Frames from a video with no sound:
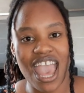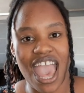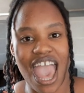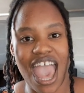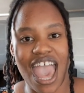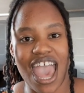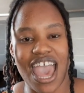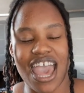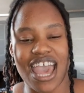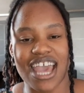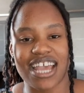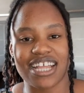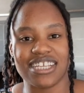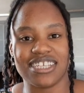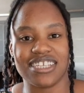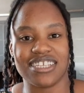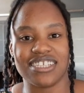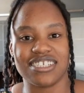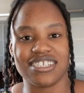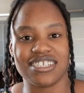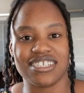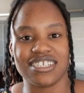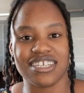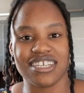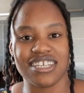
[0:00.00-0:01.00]

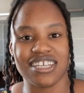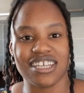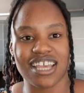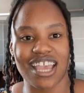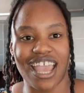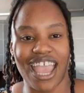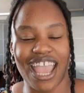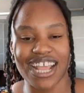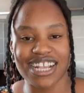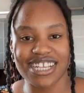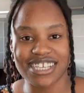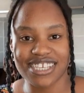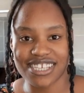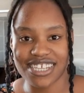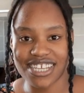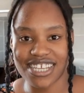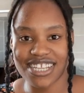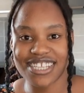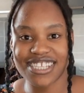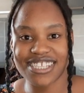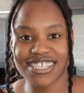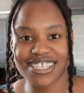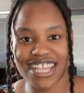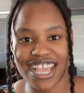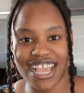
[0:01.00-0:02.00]
and it
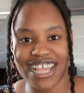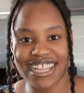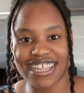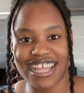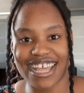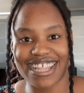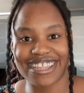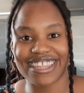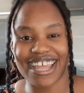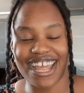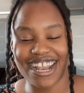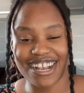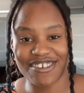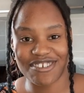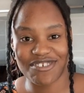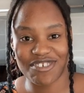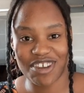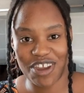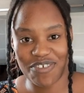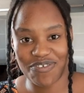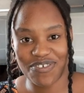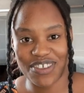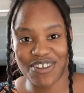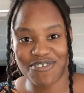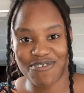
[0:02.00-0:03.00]
did say that
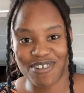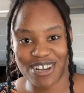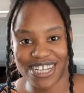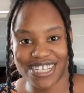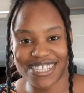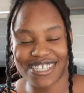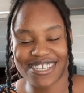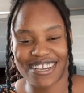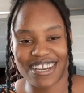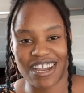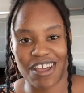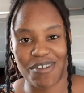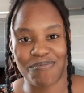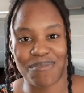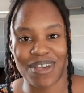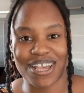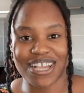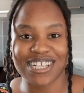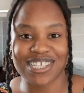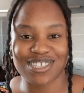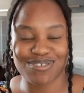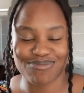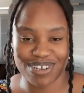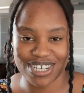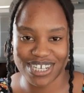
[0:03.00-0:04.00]
traffic register number
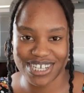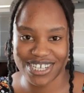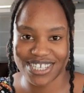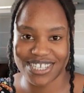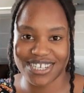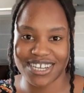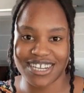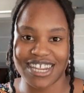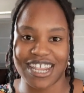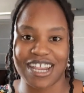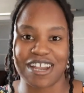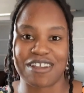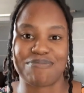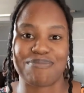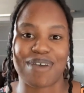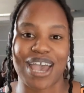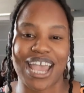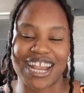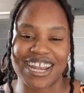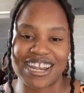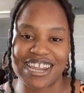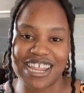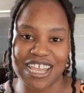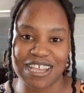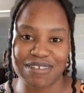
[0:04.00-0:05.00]
is registered in my
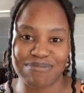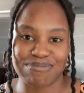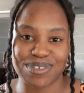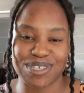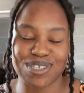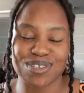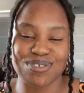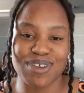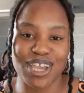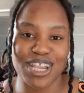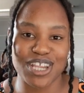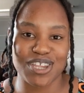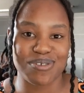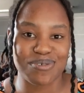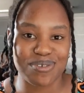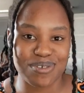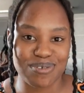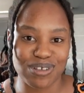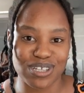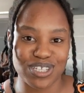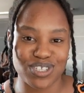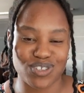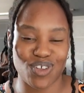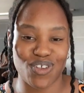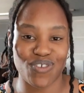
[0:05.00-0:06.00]
name. So I knew it
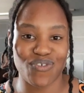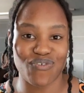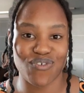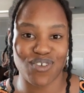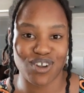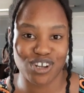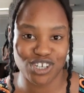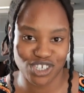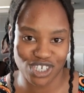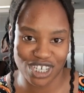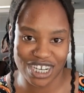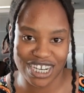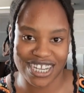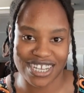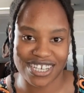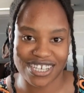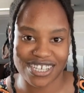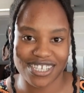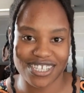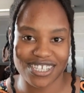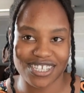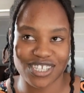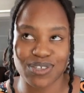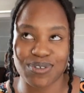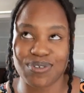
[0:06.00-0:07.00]
was not fraudulent.
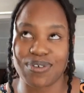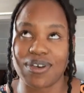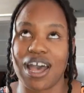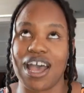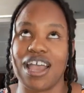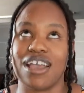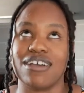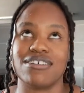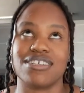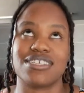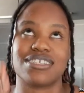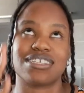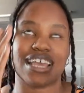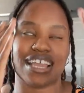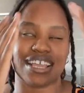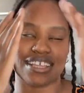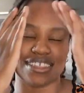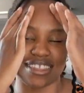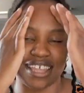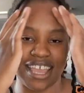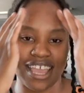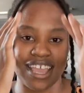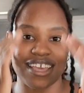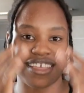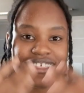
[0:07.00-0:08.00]
So I was like,
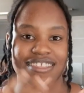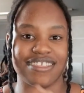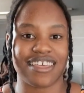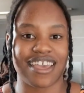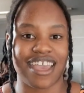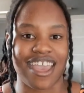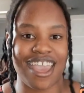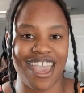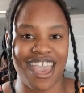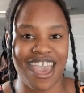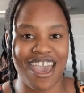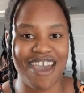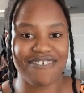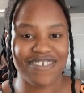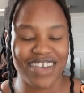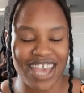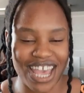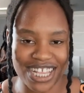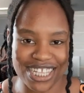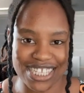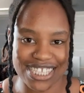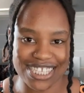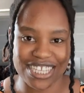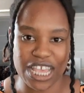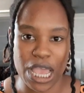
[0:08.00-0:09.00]
thank the
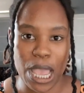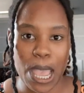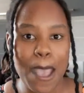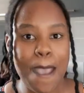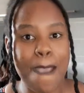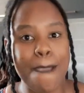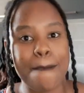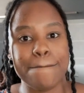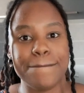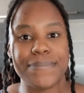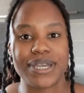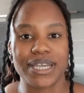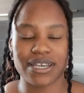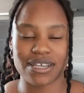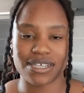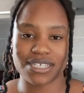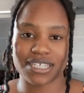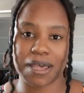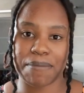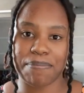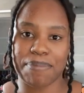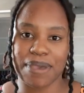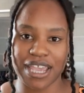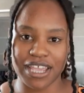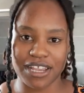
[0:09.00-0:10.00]
heavens, because
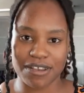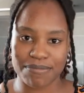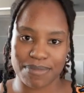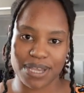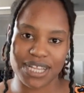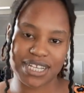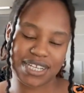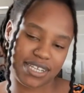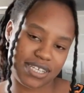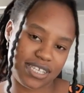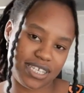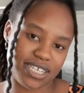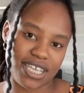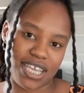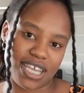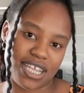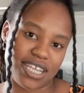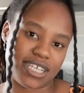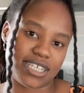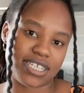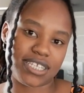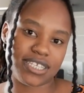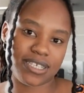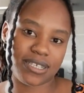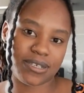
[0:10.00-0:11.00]
I paid money to get
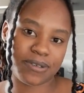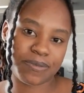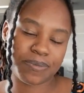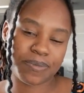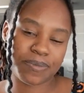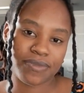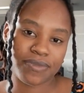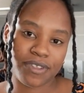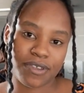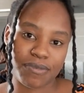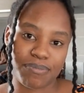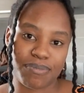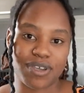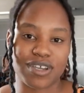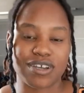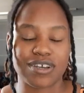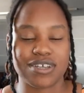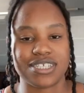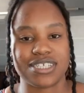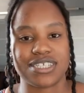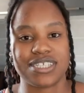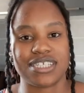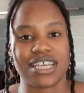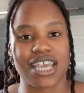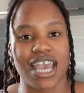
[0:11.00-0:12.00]
it,
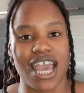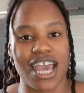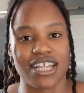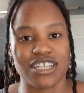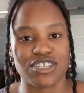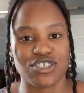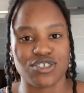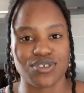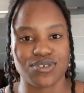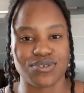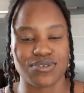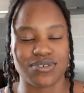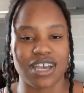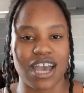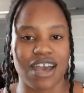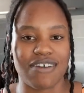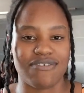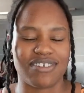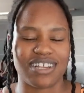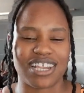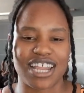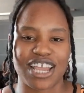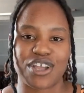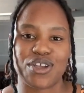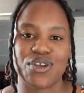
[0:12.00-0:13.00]
because they had to
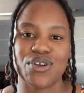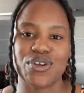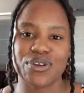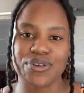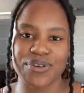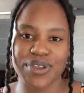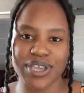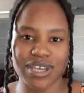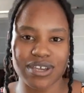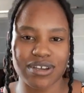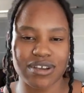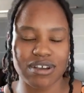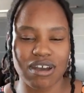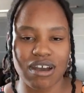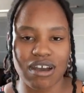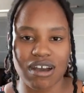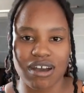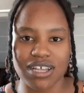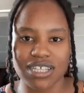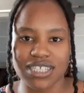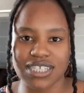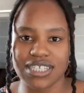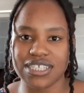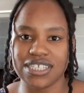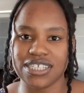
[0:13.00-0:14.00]
cover like courier
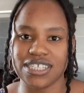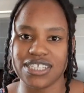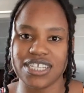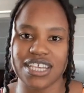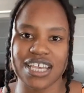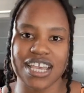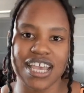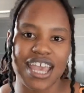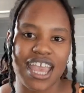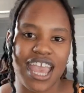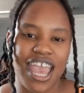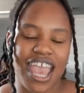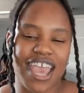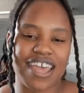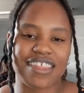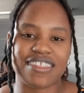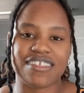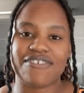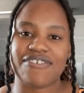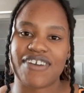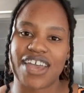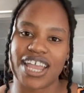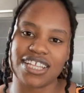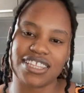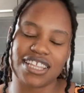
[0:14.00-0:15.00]
costs and
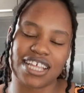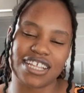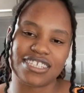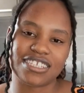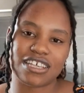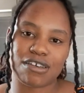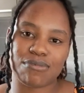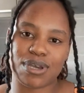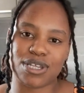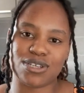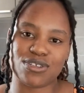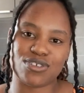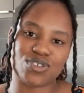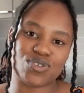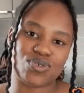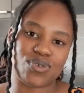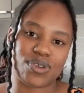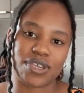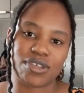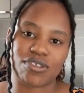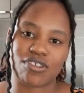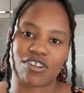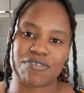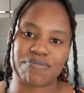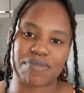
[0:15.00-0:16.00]
the fact that someone was doing
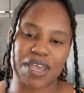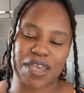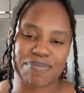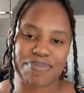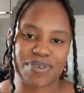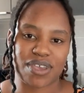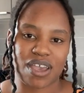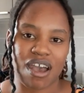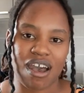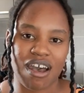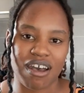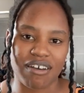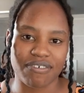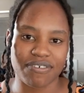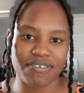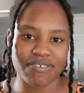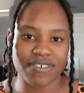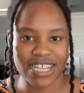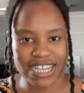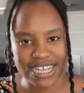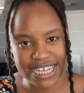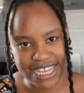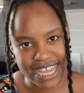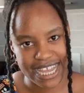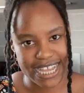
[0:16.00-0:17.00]
it on my behalf
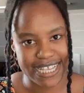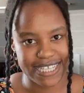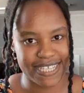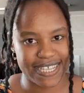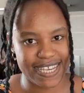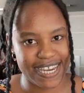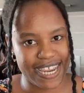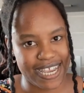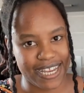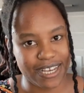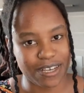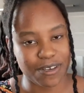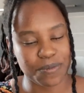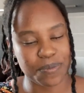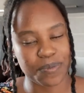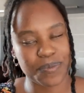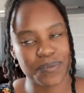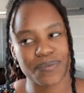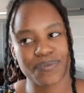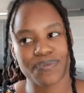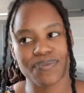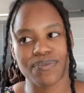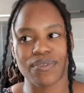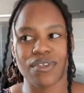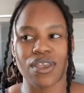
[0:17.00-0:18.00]
in KZN.
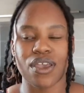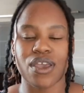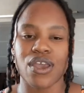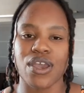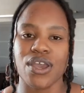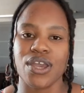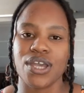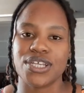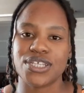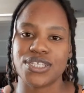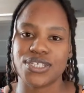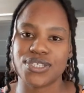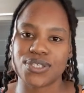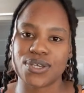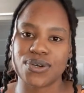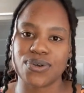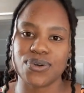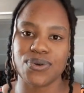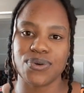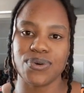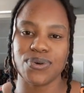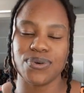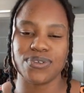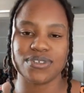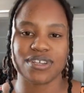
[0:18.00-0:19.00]
So
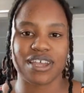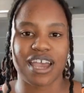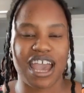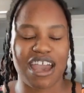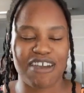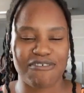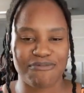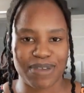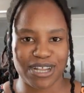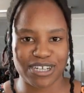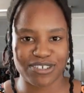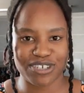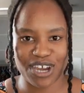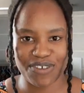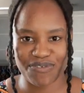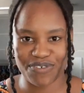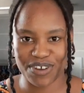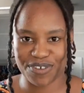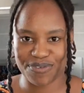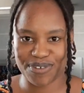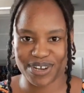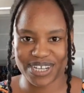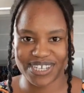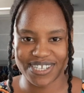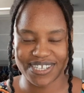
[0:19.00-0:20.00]
cool, now I have my
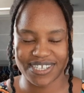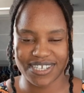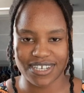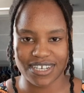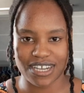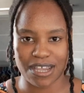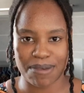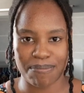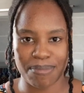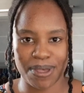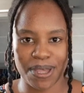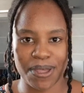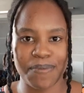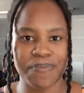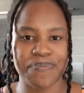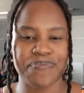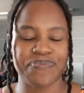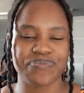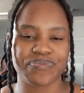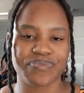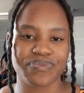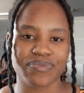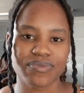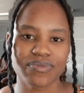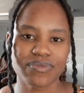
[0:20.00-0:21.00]
traffic register number,
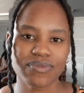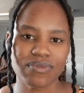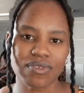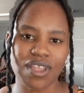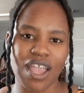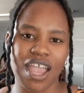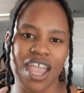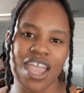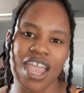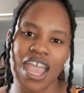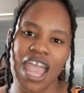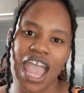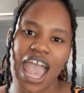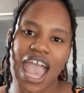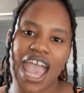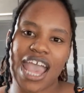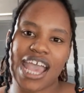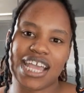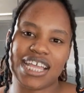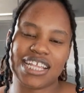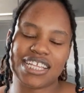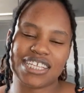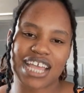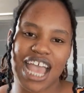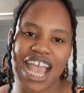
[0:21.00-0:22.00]

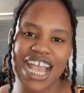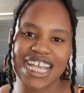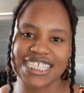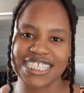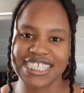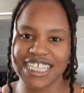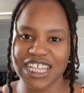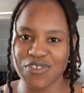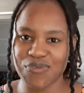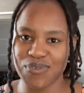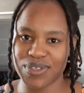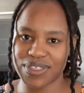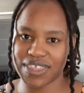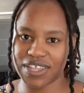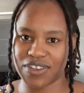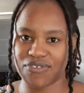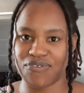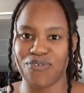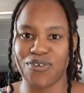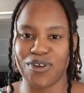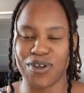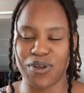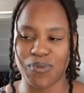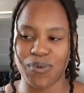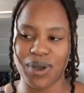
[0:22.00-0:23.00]
and I sit with it
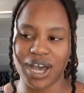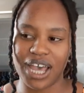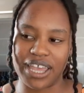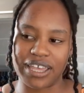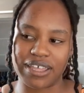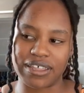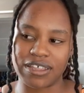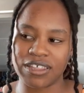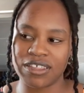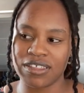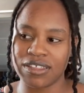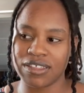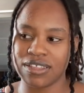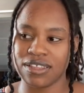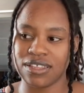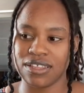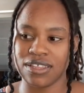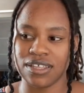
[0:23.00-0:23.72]
for a while,